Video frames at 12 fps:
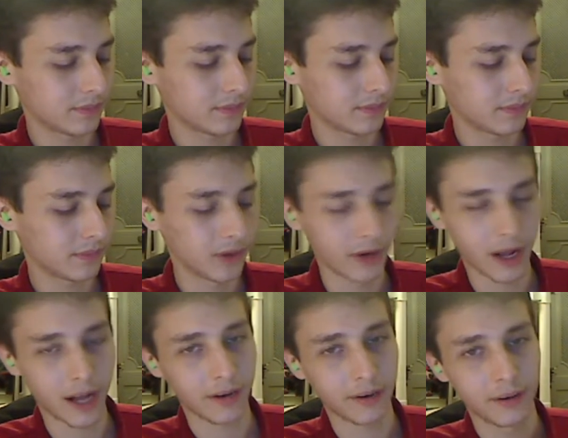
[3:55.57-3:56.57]
you're
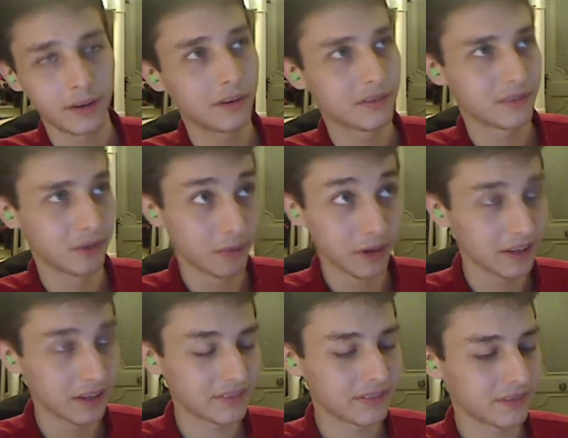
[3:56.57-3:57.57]

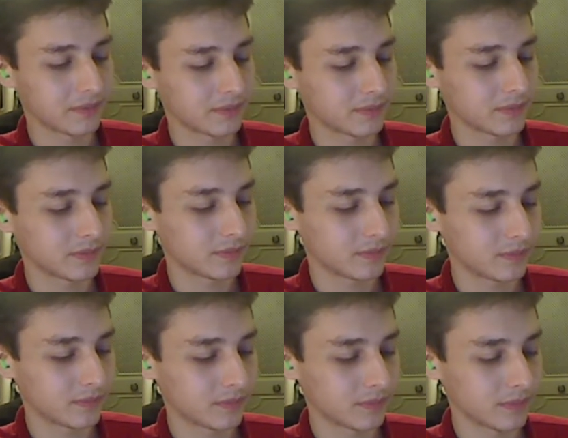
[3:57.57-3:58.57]
non-scrupulous,
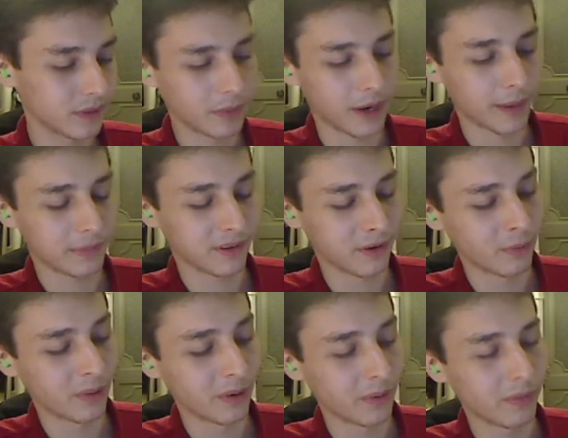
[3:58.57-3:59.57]
then perhaps he will